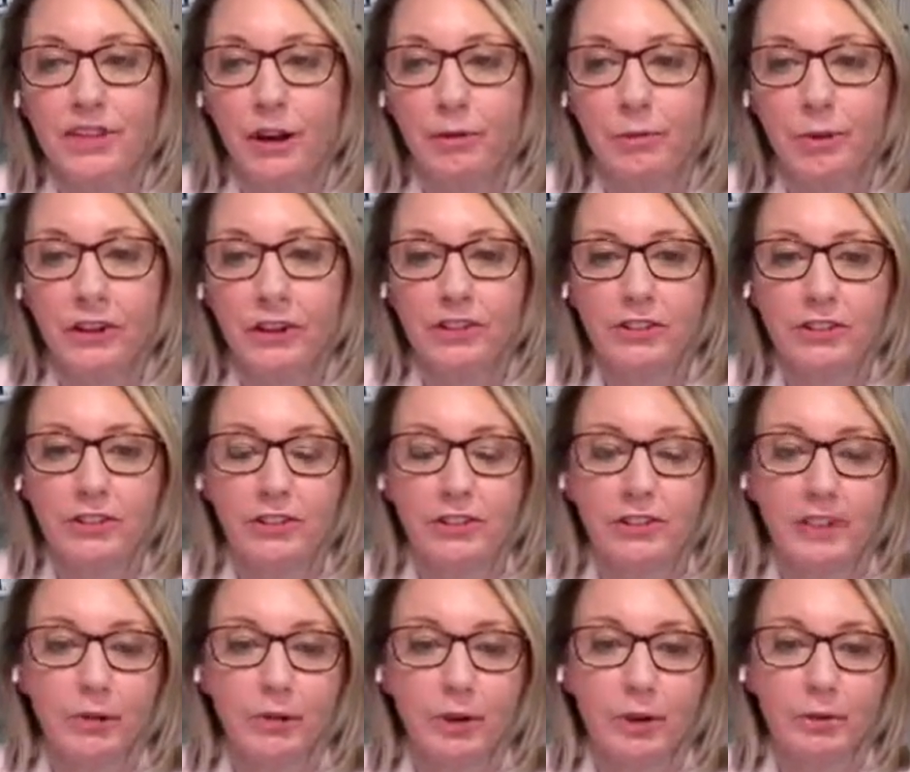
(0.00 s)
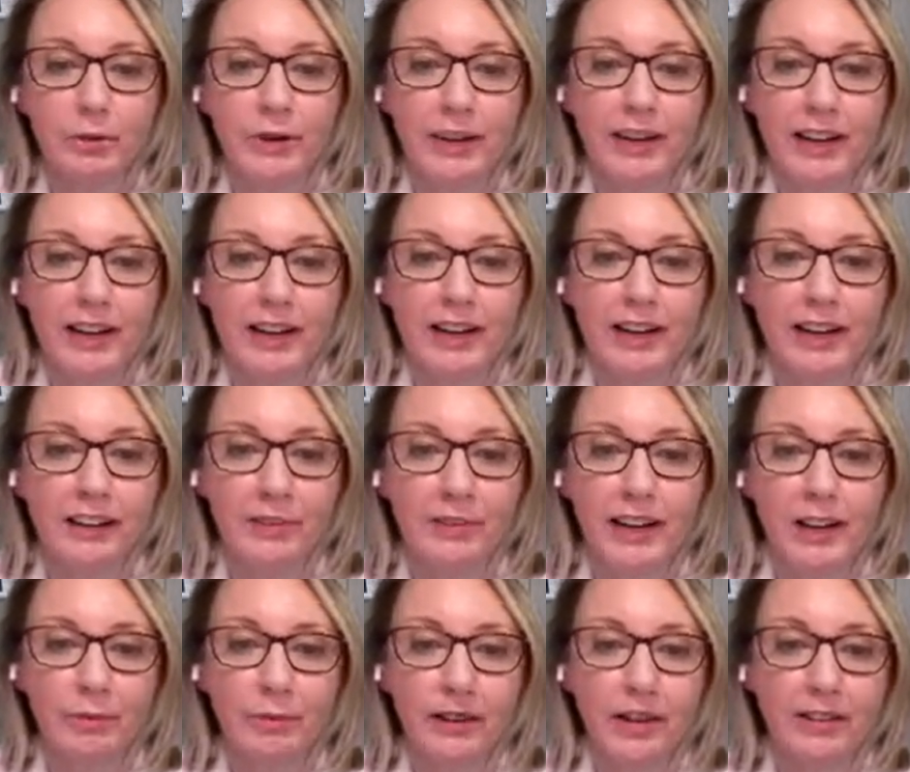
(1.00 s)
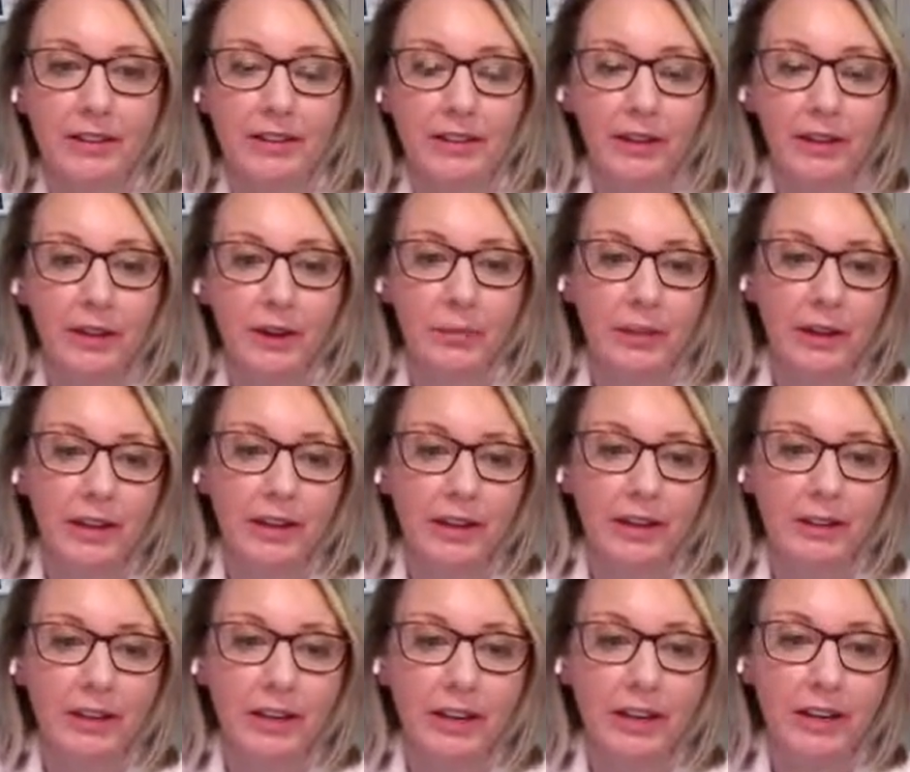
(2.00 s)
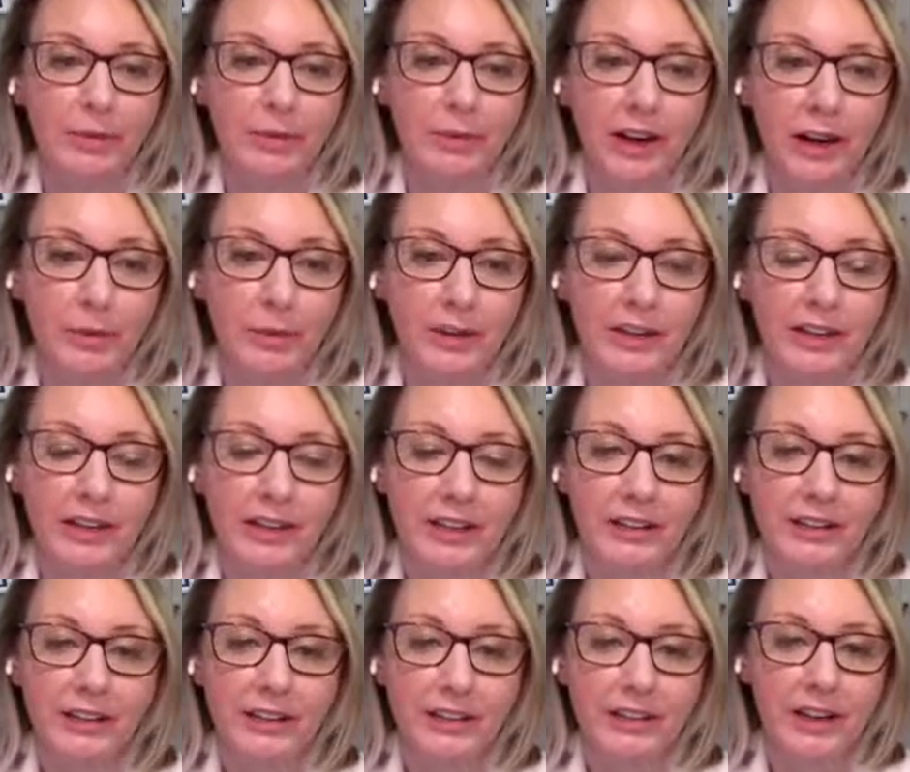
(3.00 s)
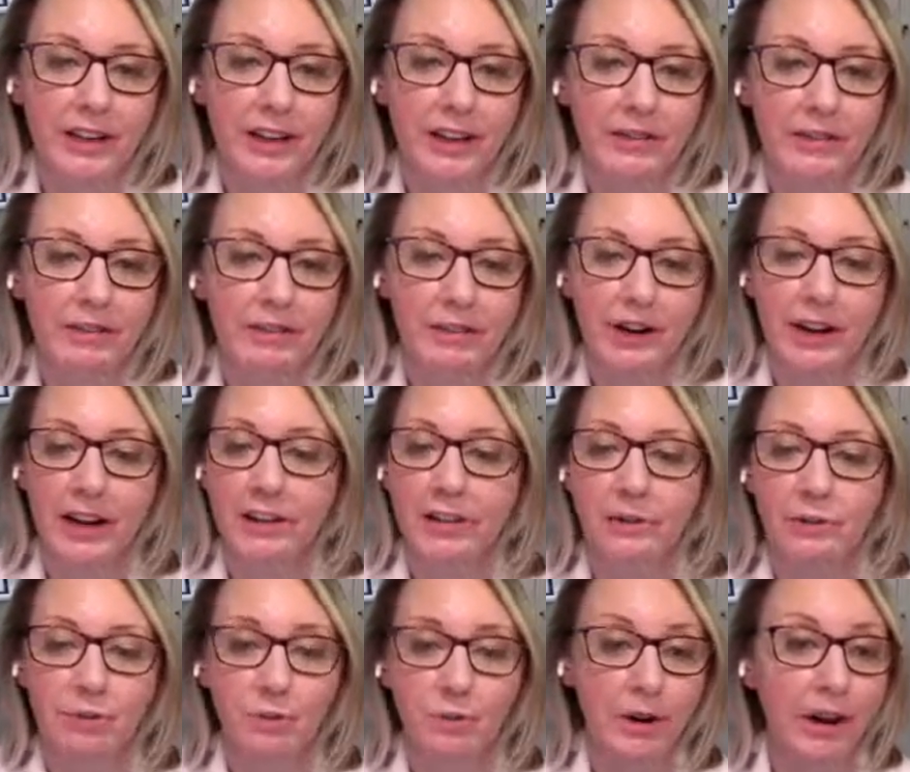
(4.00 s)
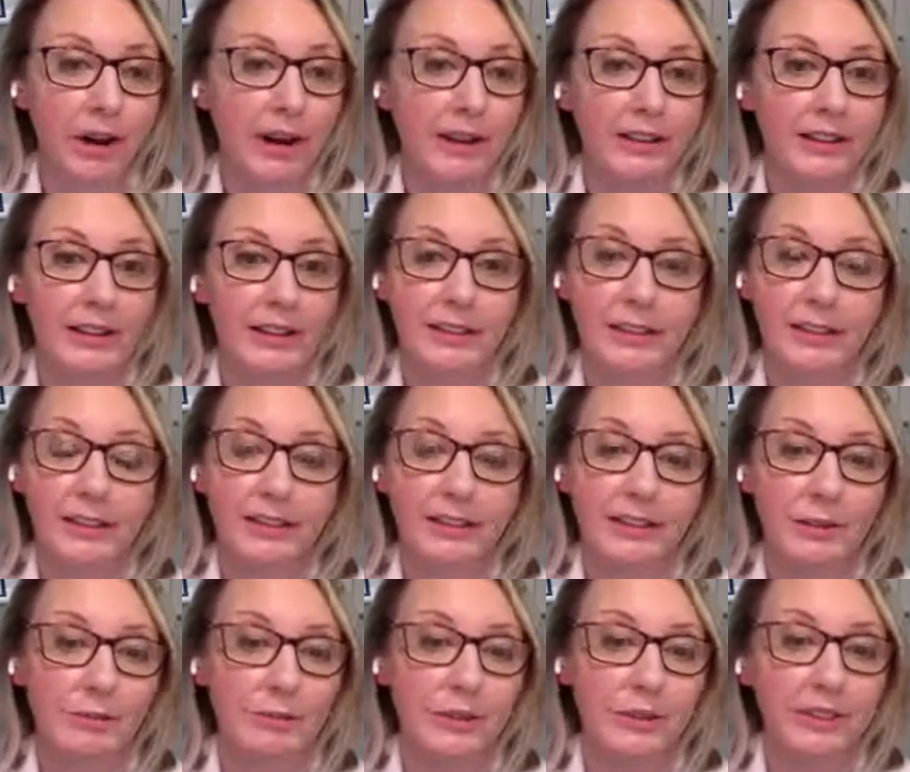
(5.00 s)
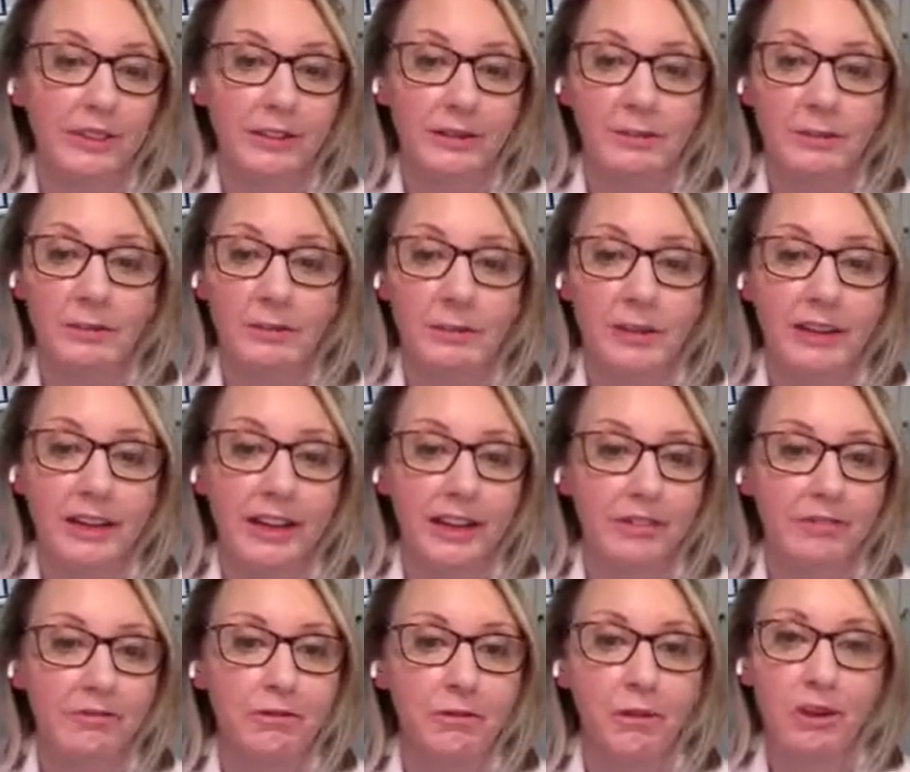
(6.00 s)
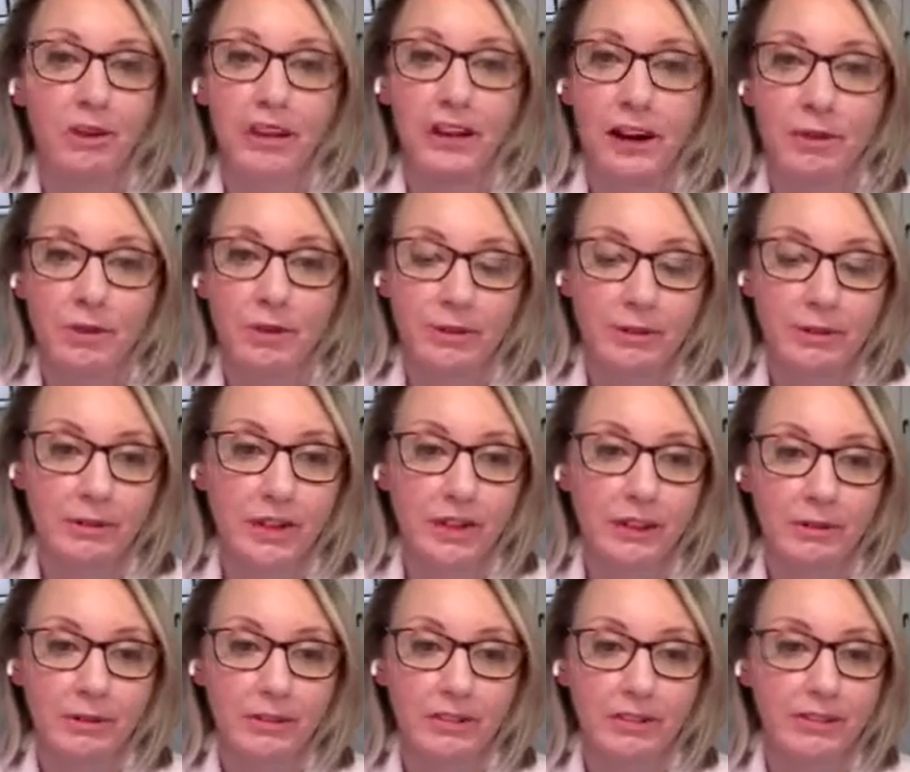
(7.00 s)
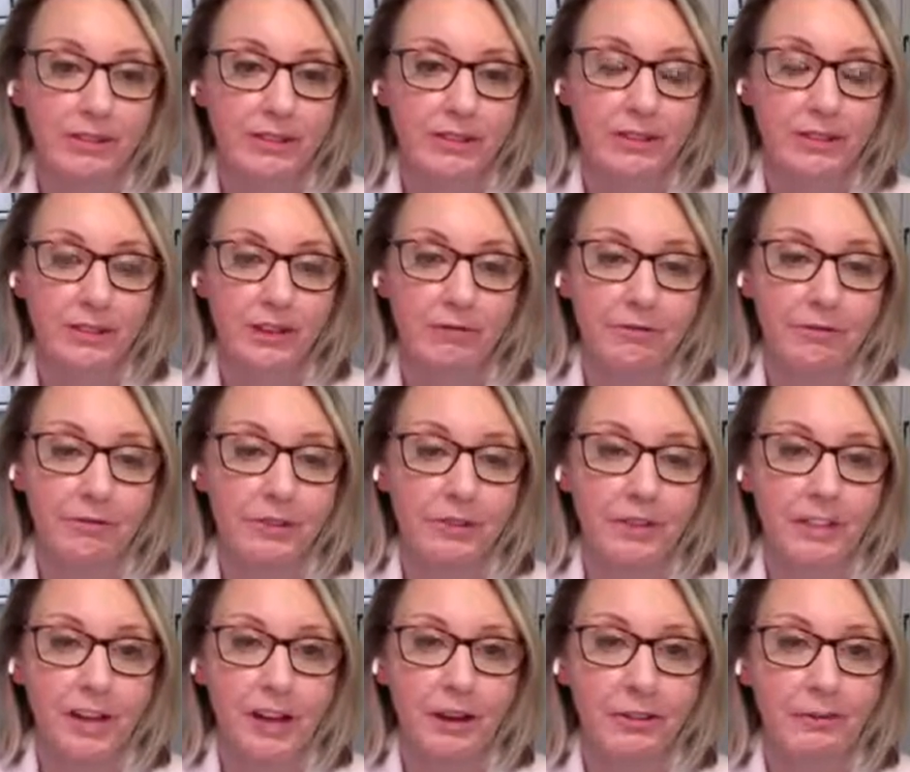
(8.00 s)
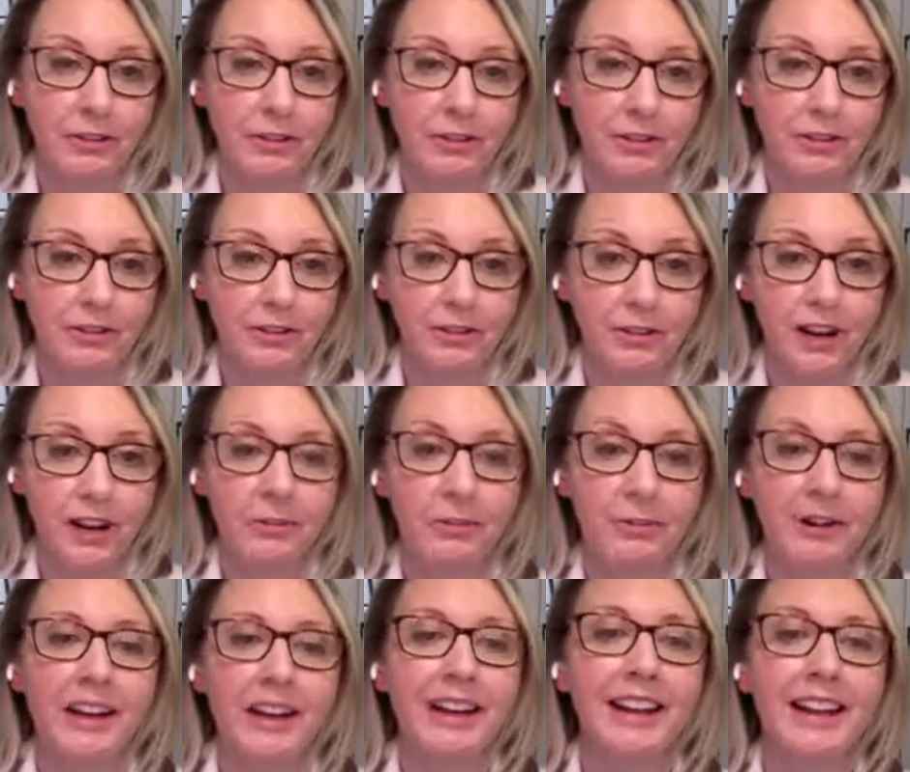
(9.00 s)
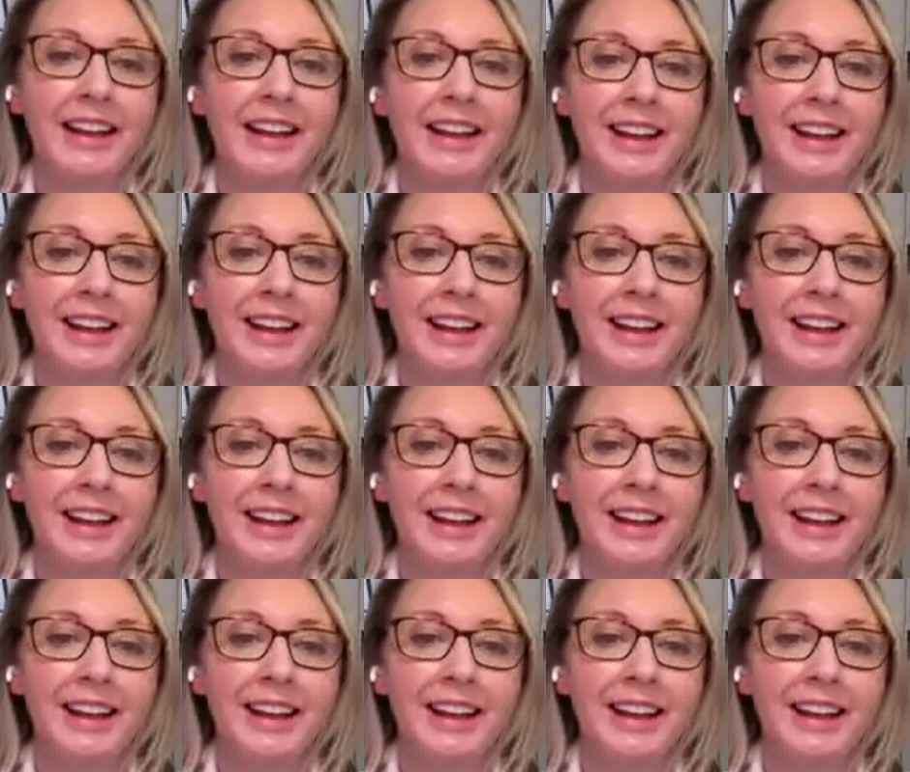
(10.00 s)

How much should someone be getting of ABA therapy? And you hear recommendations that range widely. Like some kids will be getting 40 hours a week, which is like a full-time adult job, right?